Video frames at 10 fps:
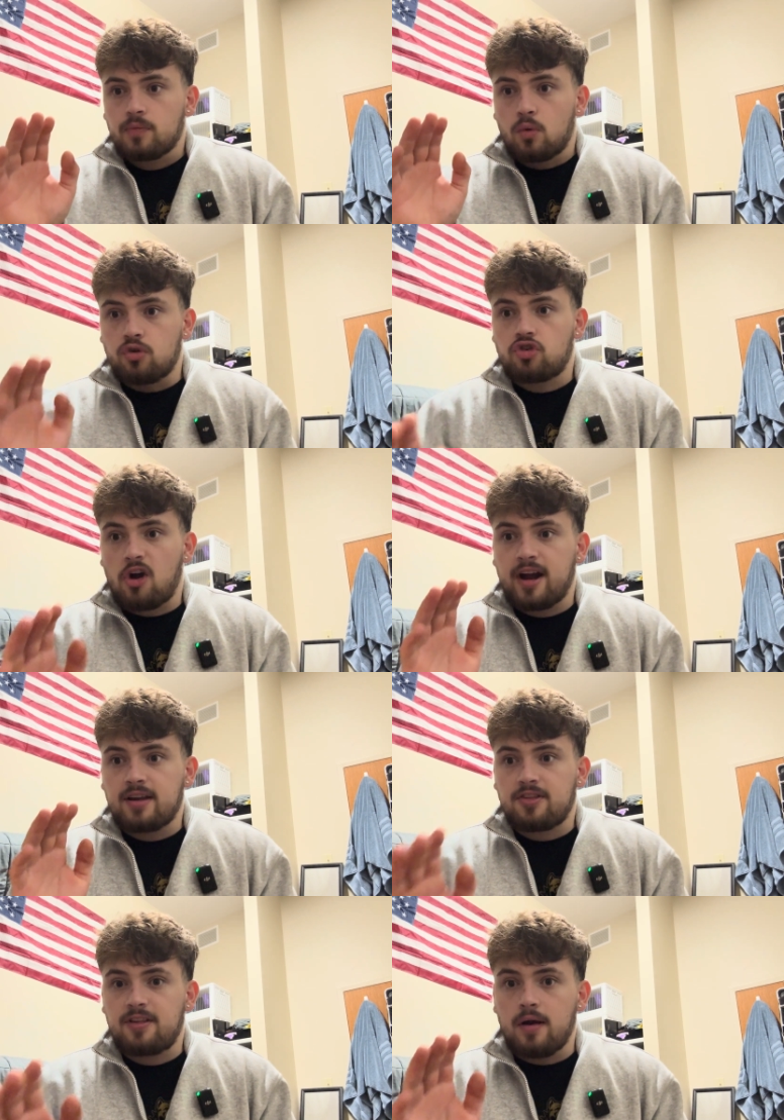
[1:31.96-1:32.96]
was trying
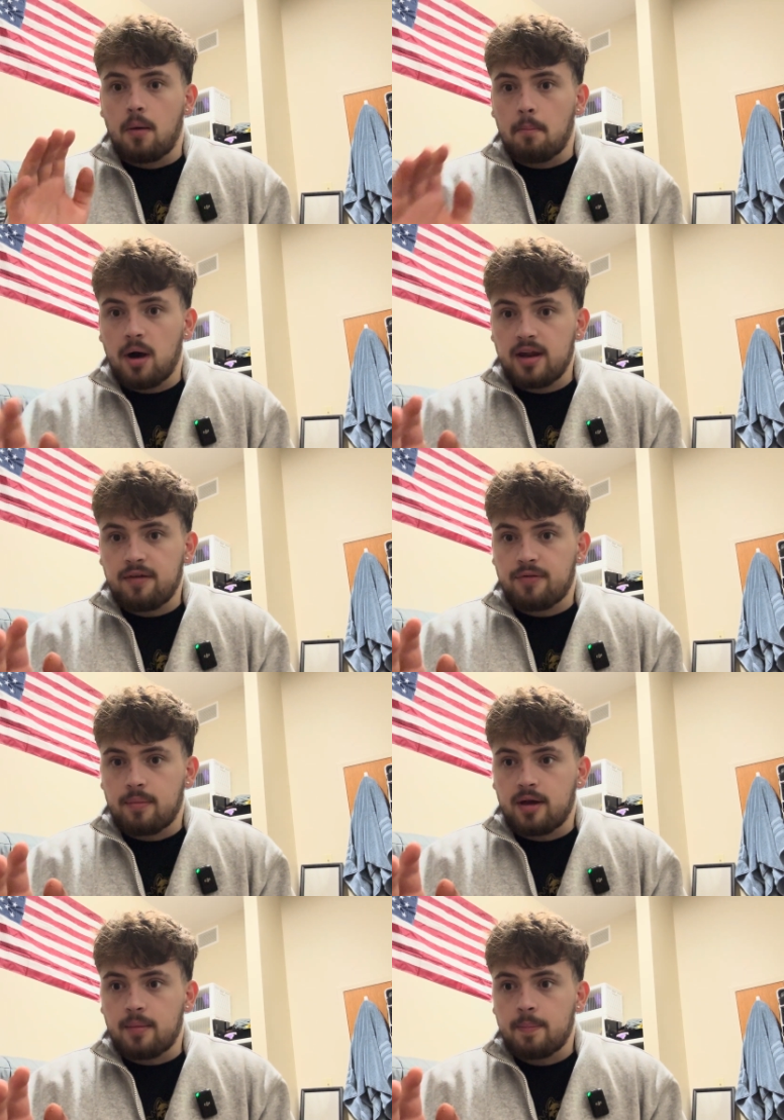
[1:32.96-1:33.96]
to steal money from
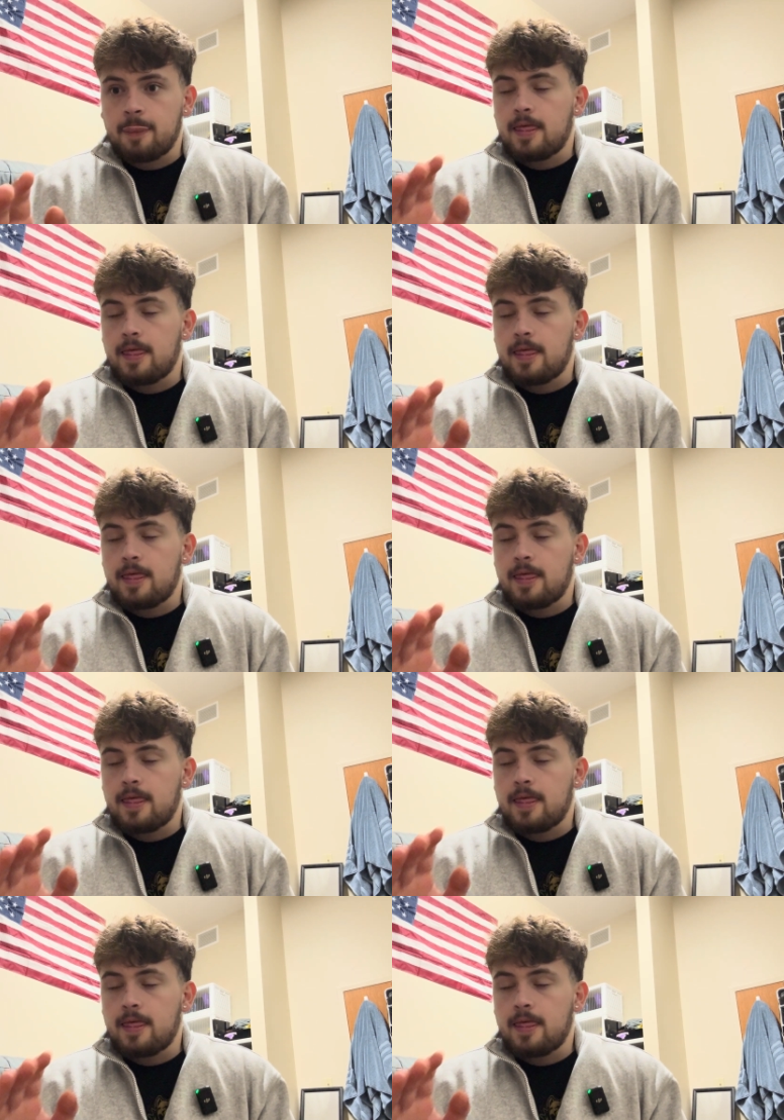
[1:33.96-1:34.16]
him.